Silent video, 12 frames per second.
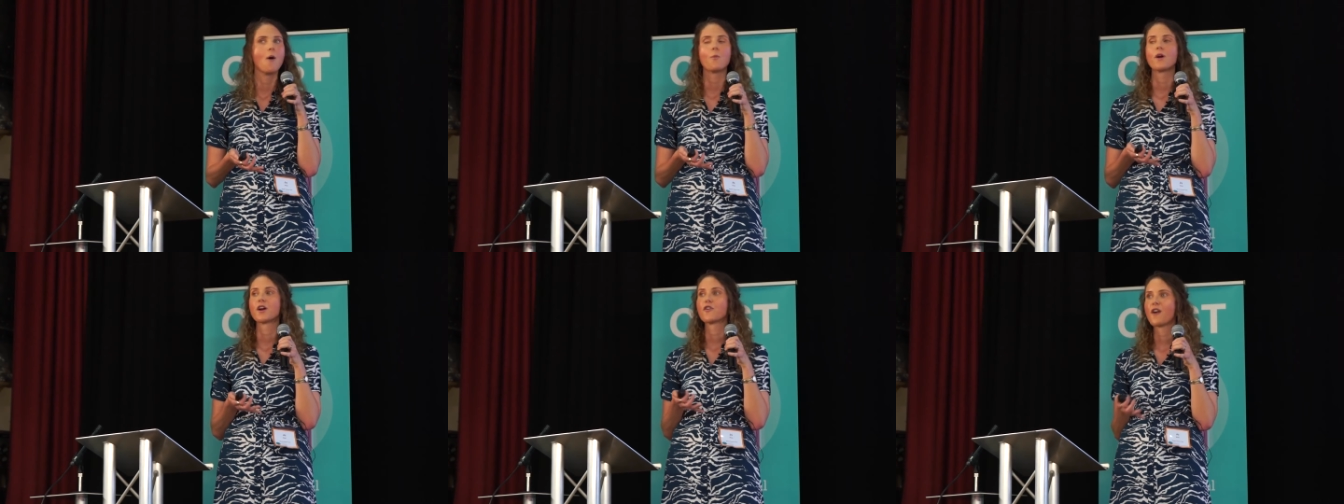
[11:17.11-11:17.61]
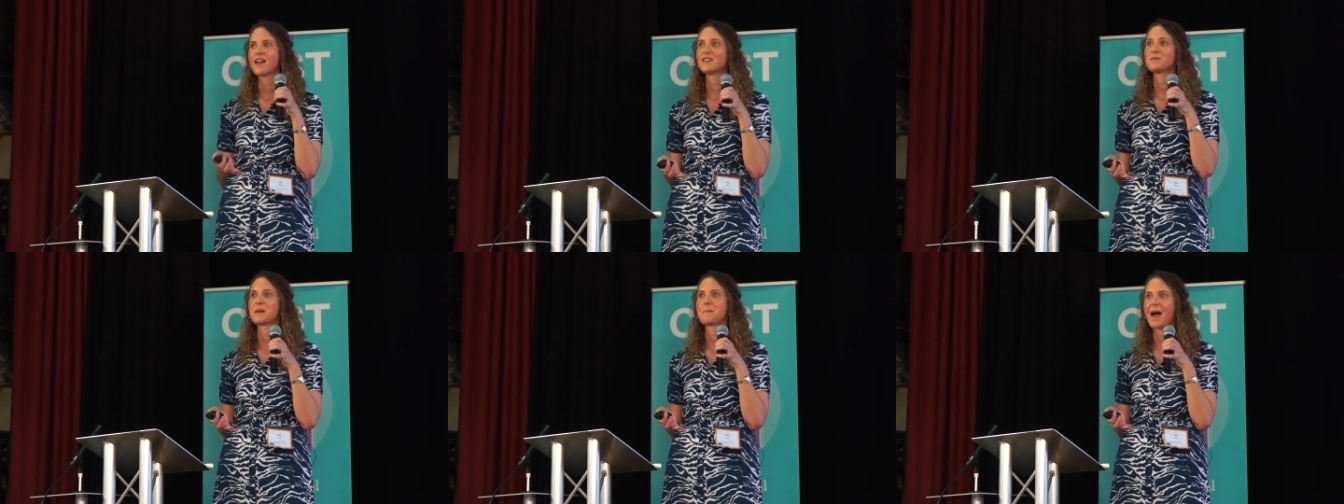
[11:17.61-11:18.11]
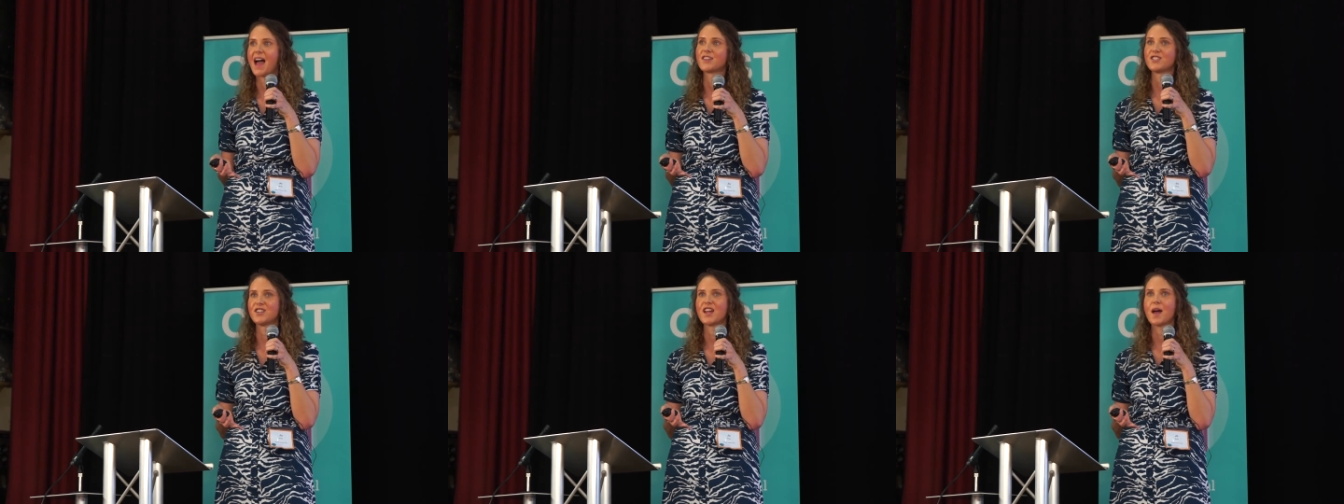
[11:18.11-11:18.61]
We're incredibly
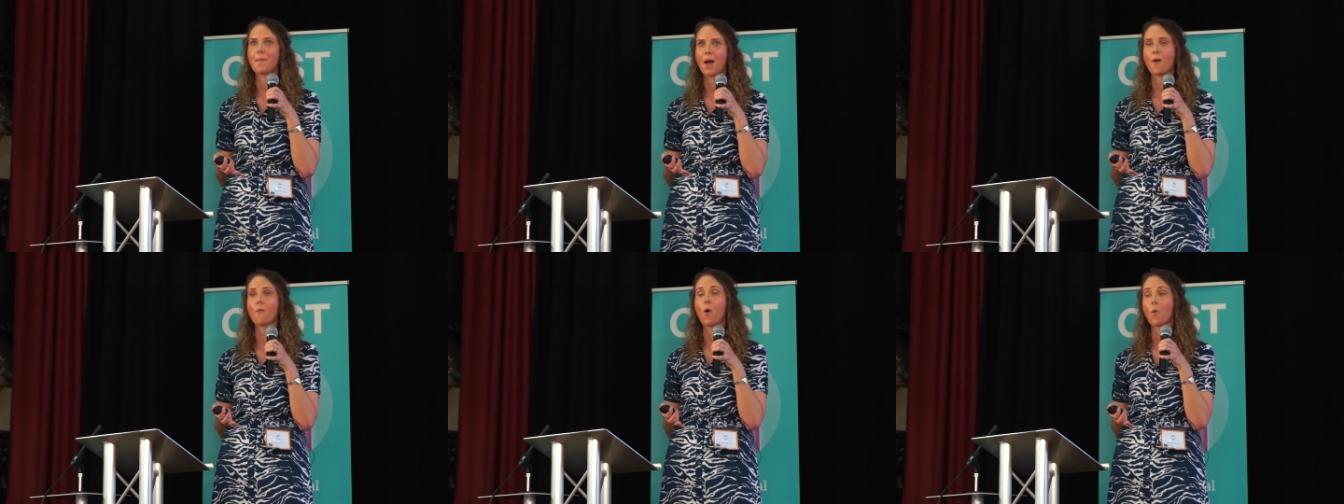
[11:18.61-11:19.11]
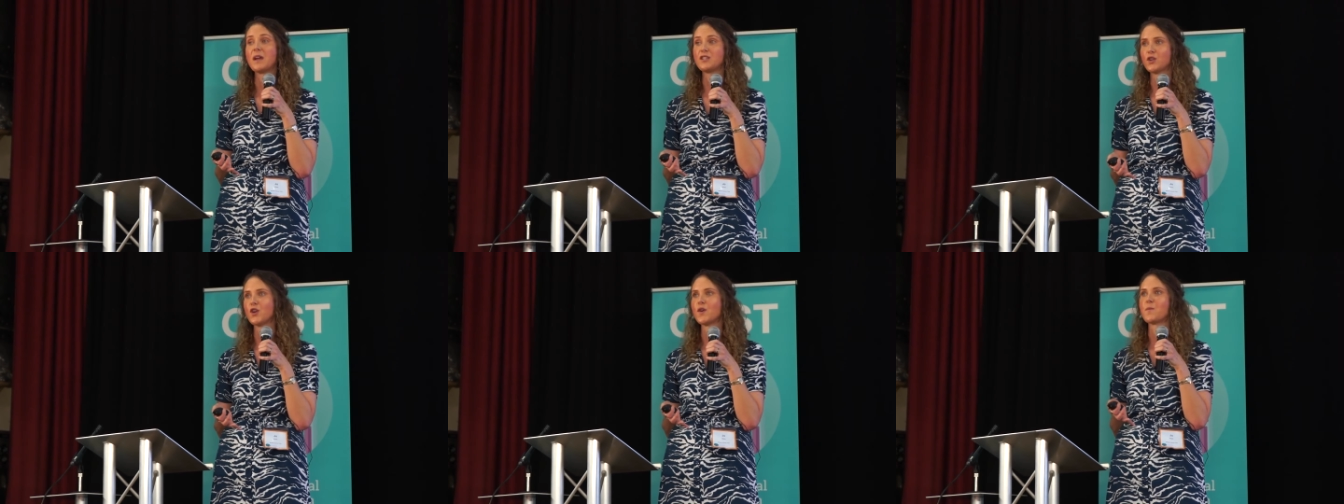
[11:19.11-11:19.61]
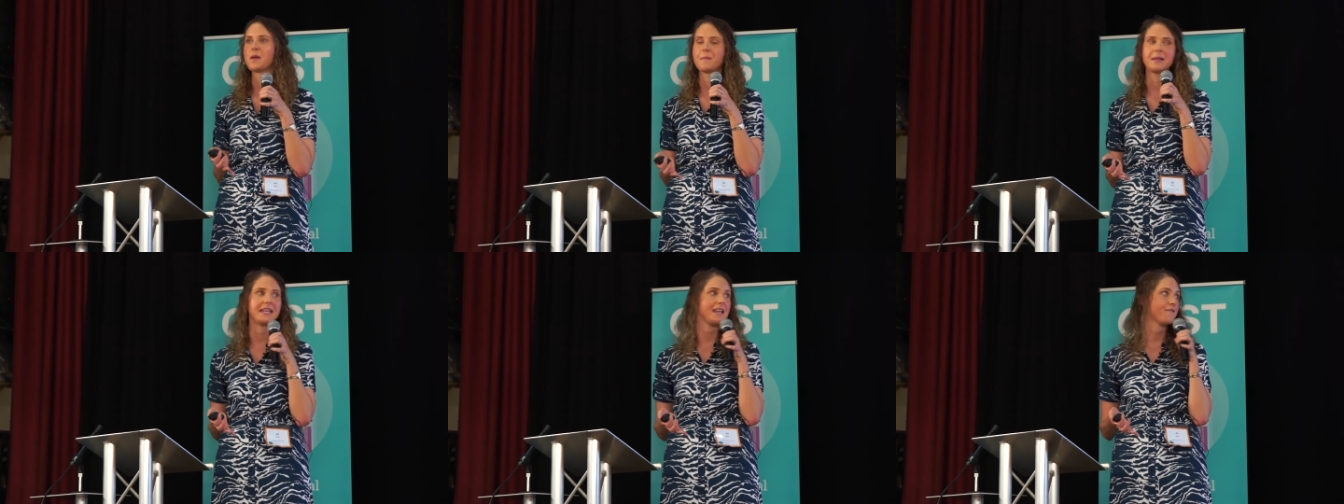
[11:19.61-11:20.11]
passionate about what we do and we
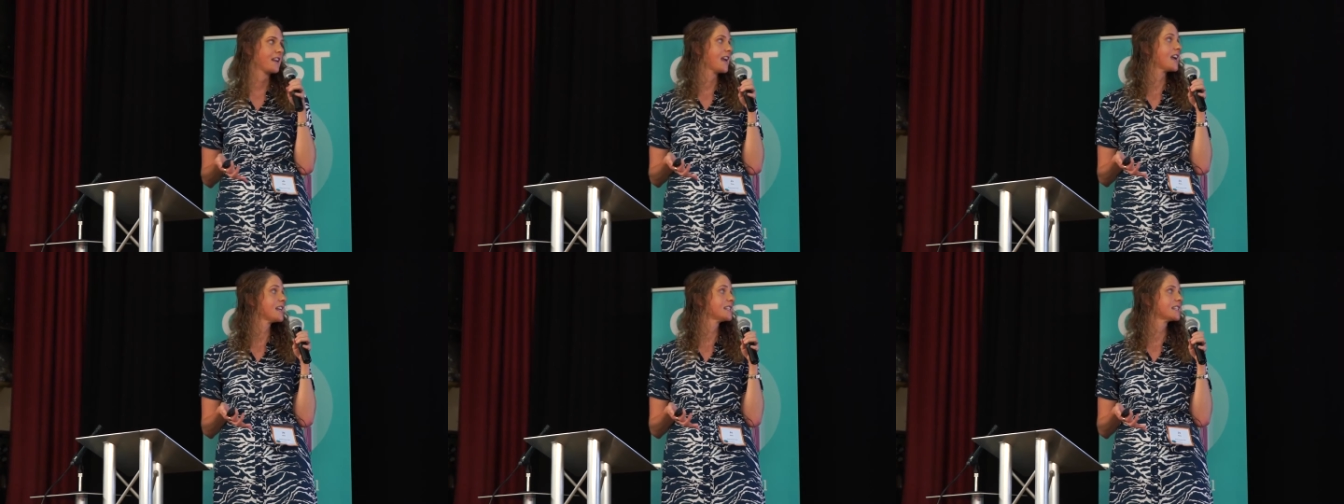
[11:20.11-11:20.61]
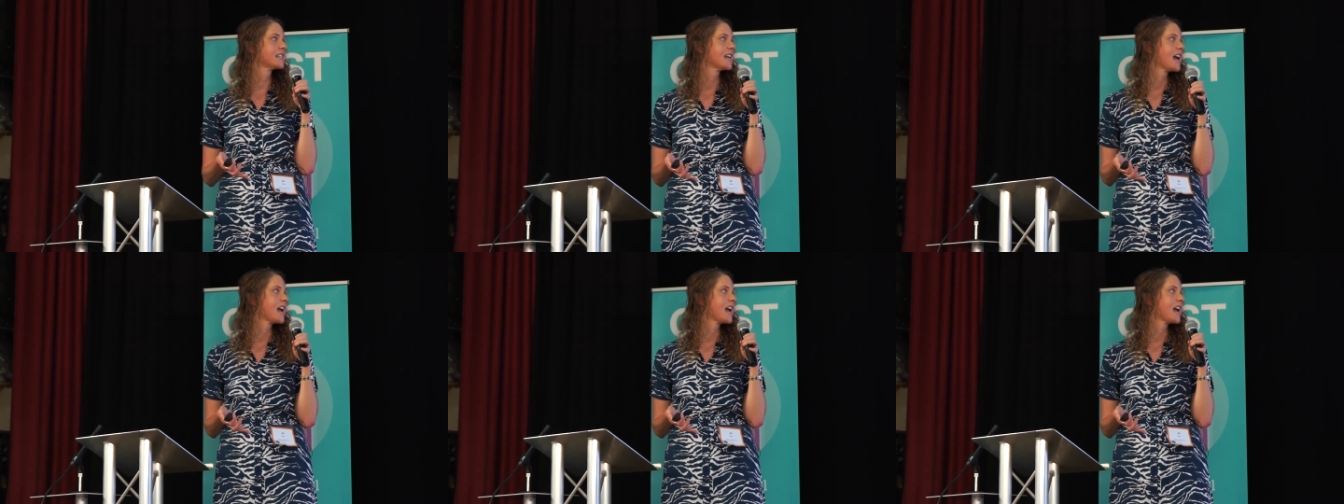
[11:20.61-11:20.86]
believe in it.